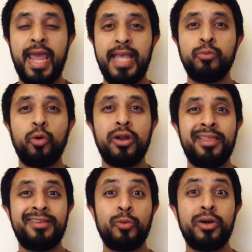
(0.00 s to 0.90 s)
is what
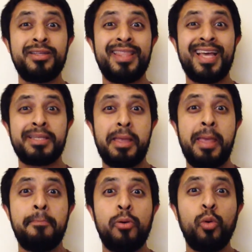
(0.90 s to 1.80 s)
is it that's
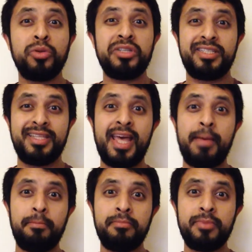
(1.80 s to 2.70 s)
important to
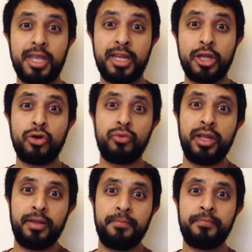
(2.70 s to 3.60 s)
them in a
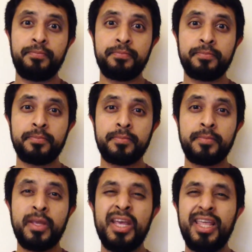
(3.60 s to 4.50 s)
career.
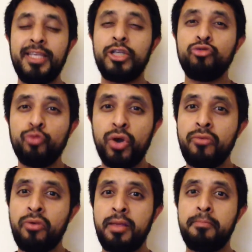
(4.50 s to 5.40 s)
This is really,
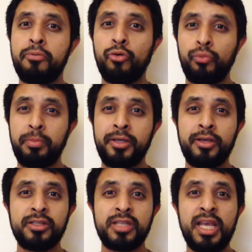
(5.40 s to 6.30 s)
really important,
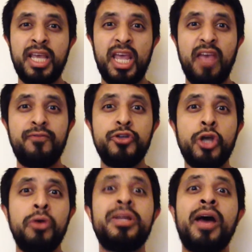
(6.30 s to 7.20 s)
because if you
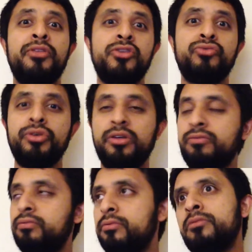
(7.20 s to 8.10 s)
go down this route
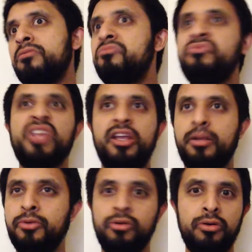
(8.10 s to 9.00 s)
of setting
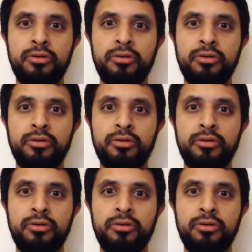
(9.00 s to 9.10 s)
up your own